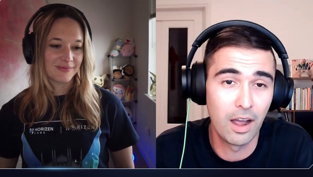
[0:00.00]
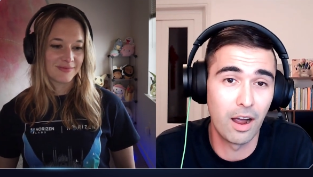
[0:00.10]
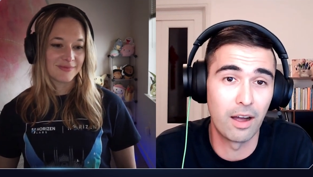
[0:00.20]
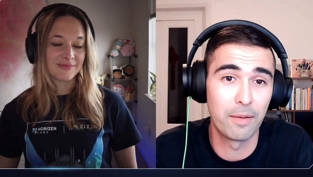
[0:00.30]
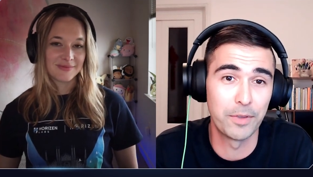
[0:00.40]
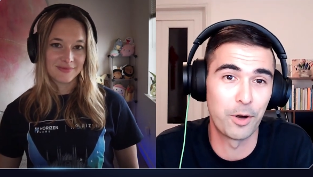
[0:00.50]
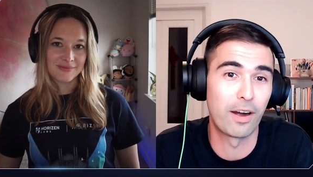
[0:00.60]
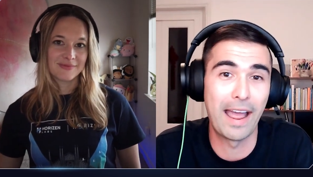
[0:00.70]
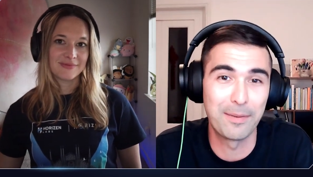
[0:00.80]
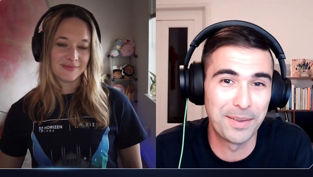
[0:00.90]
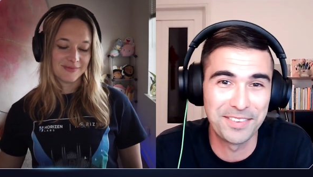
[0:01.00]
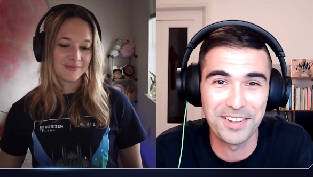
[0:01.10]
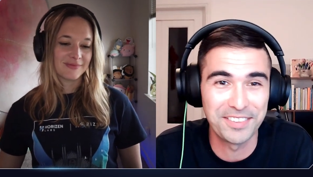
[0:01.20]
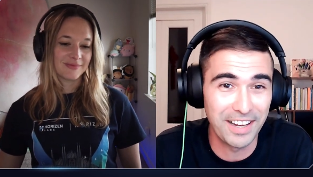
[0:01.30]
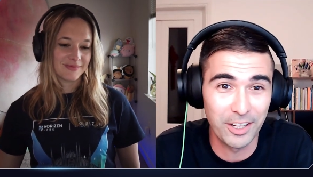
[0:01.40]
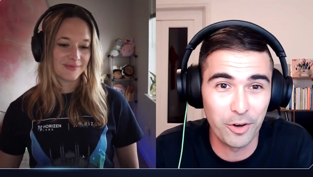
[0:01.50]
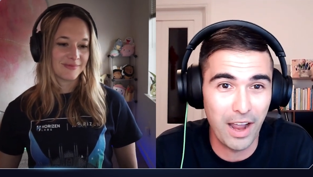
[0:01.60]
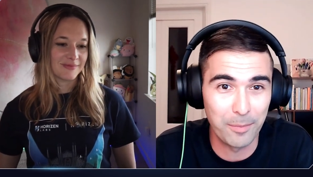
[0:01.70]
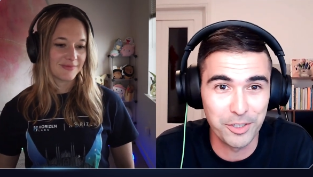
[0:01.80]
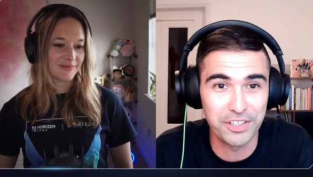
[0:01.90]
Speaker 1: um, you know our admins on
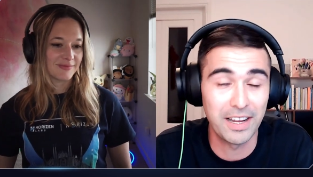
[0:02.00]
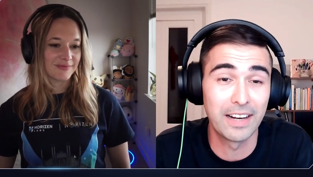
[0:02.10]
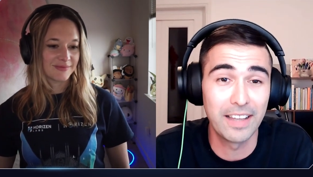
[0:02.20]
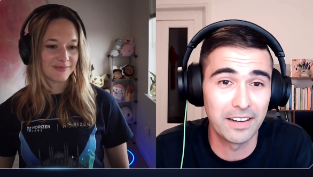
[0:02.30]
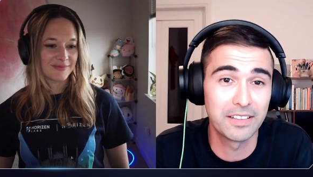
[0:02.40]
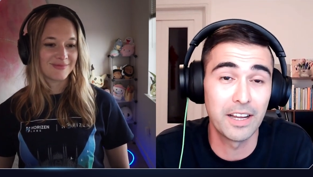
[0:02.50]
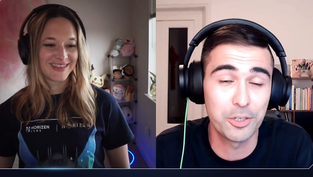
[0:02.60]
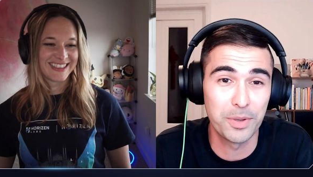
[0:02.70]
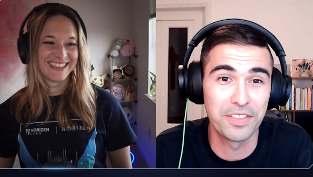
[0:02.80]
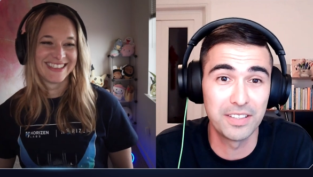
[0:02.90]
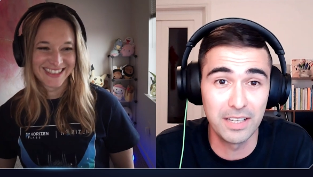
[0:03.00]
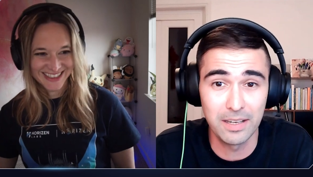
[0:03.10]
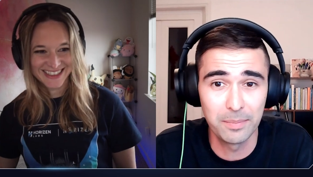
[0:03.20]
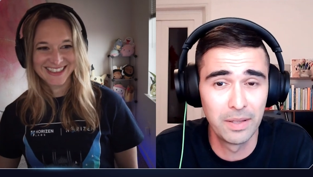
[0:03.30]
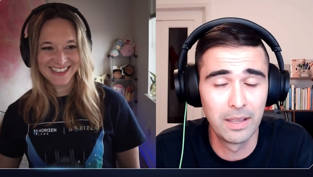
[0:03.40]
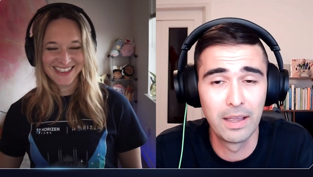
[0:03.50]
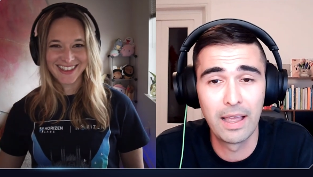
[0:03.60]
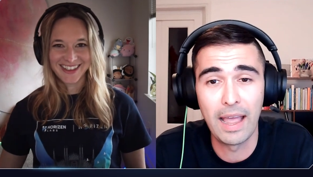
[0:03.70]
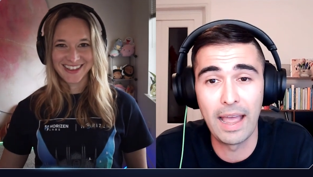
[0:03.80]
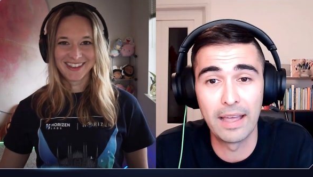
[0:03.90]
Telegram or just kind of get in touch with the team,
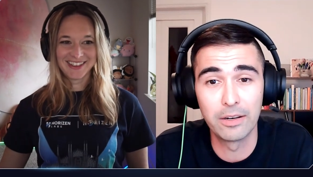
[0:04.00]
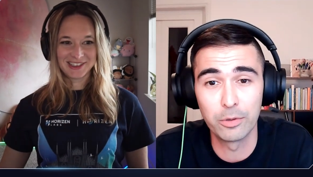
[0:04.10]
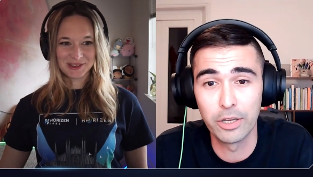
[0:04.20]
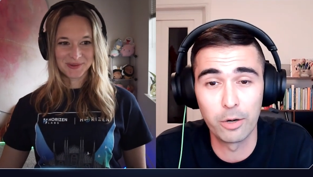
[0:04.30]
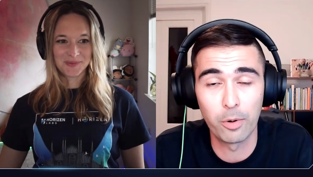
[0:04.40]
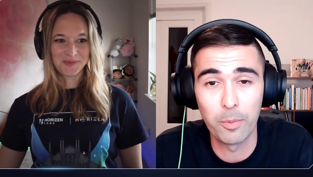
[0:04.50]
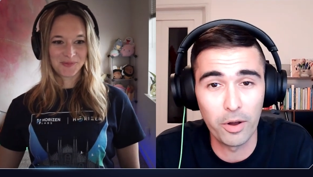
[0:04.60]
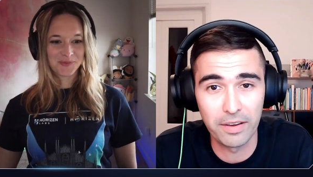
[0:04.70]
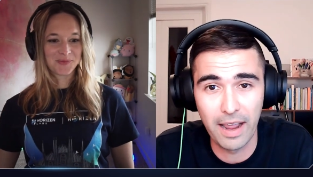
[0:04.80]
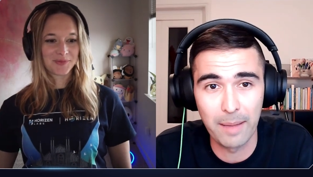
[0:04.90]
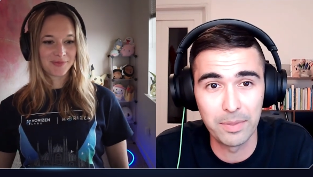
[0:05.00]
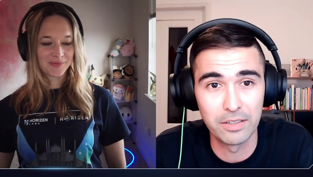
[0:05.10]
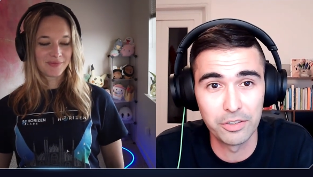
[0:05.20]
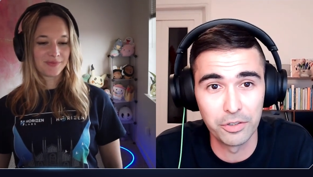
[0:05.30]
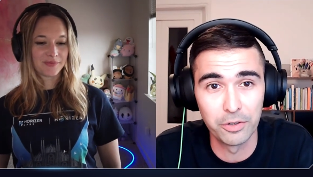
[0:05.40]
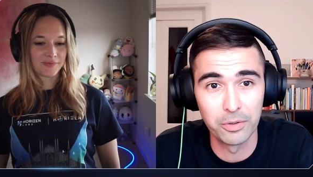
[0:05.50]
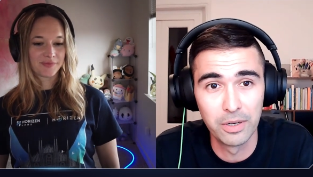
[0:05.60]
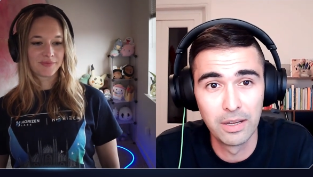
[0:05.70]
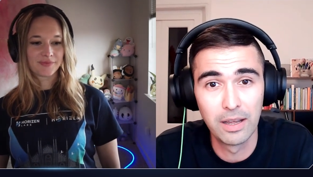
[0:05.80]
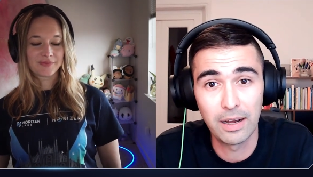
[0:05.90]
and you know we're more than happy to
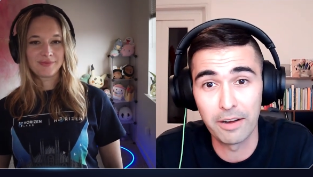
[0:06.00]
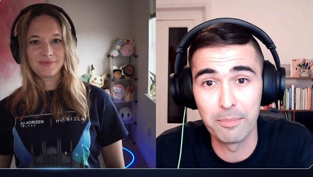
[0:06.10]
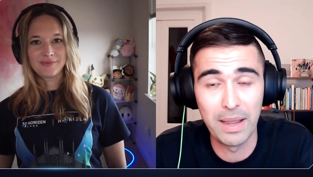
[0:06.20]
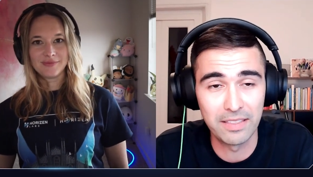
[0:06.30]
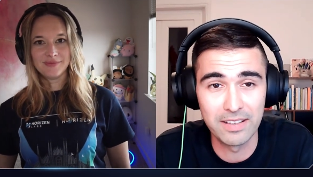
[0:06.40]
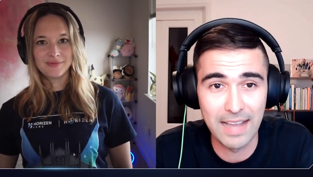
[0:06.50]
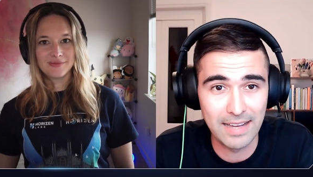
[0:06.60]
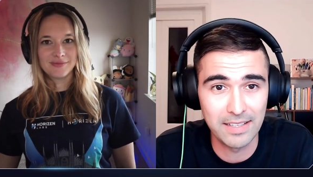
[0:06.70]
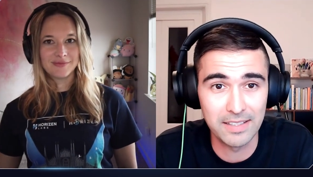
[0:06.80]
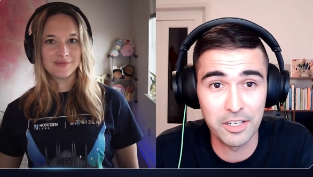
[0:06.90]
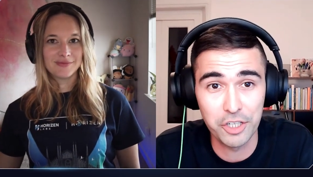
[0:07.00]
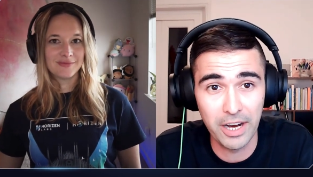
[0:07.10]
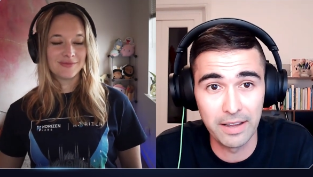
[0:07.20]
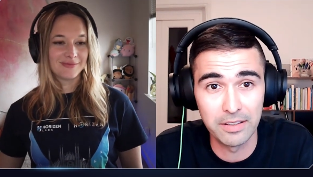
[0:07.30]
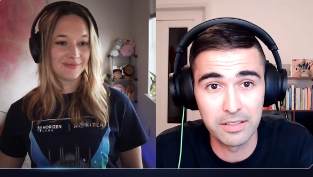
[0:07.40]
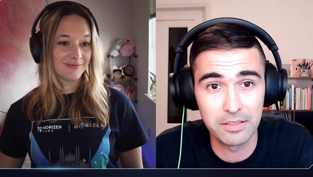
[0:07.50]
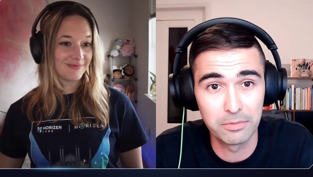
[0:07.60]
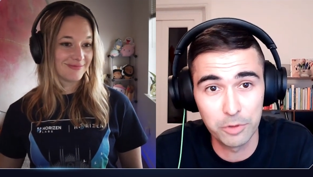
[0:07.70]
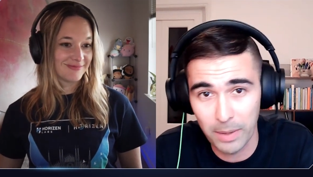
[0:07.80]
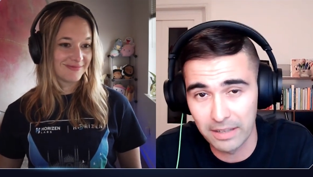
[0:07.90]
kind of make these assets and chains
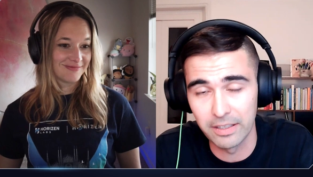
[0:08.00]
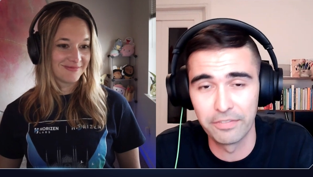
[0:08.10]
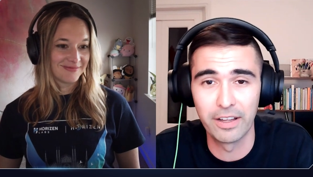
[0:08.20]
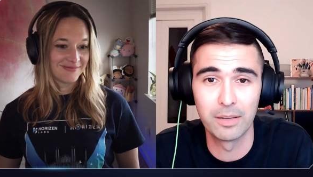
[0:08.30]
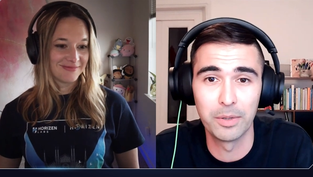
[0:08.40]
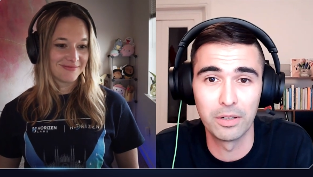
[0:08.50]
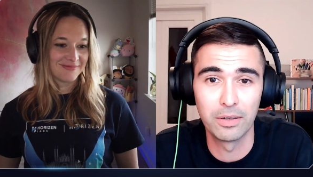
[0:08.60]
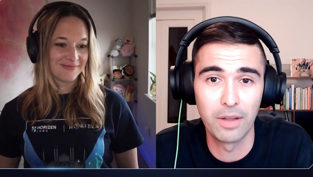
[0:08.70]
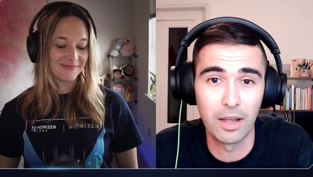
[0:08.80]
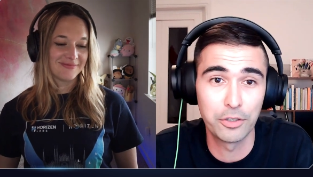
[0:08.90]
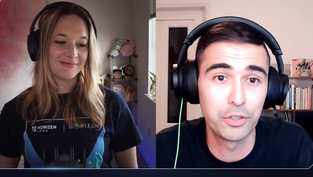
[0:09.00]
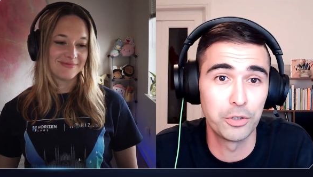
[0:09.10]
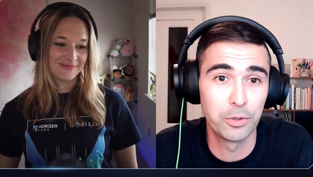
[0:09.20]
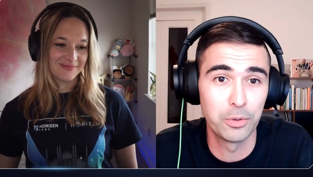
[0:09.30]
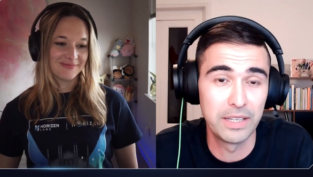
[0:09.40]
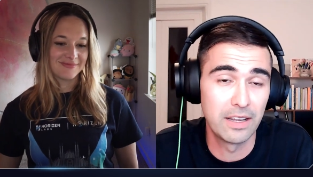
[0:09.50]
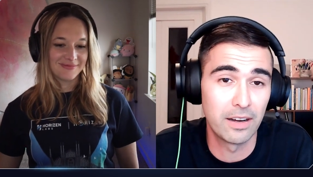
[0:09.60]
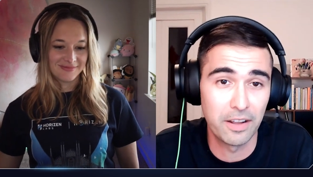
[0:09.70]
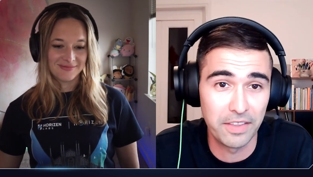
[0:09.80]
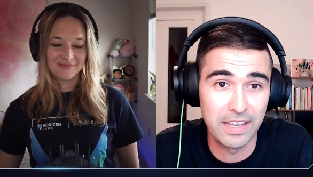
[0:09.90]
directly available uh, to
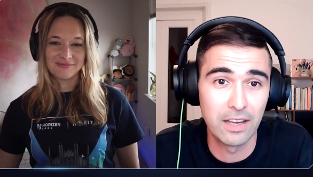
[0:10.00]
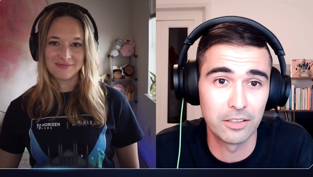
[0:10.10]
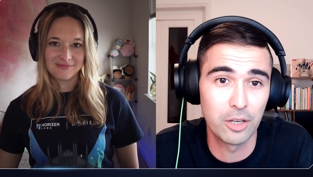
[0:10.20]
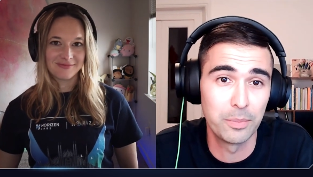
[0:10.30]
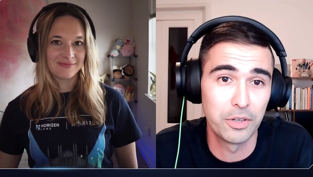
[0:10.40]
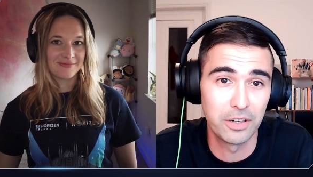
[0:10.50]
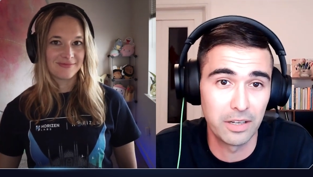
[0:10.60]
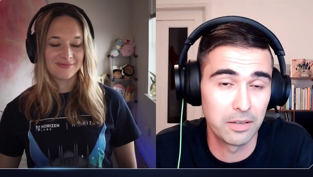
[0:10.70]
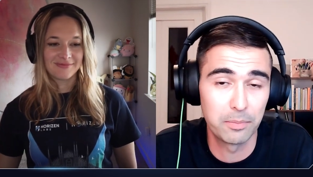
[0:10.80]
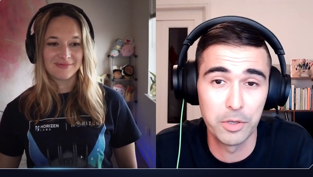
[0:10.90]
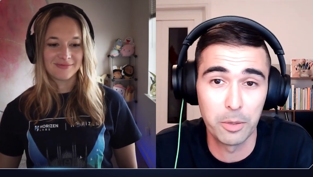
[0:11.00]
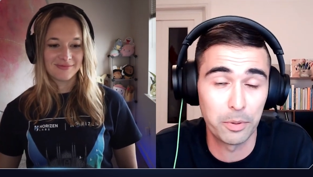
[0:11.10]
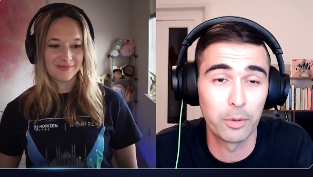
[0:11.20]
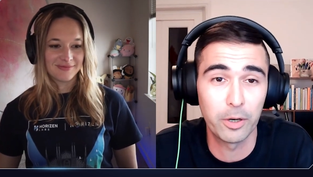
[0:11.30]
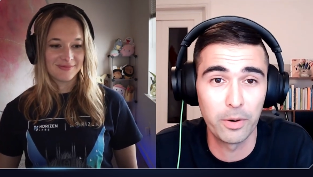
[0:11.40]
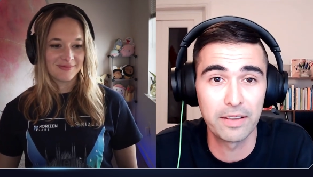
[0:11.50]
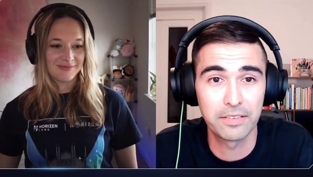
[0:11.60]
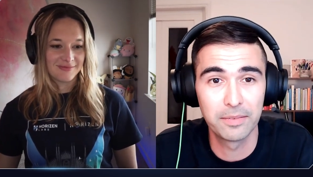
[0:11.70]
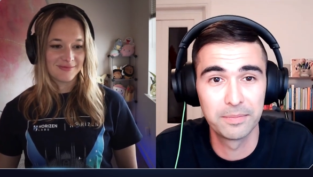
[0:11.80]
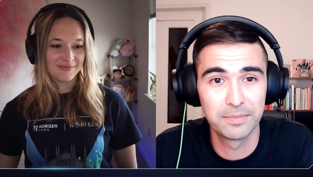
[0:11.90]
Eon and the Eon community you know, per request.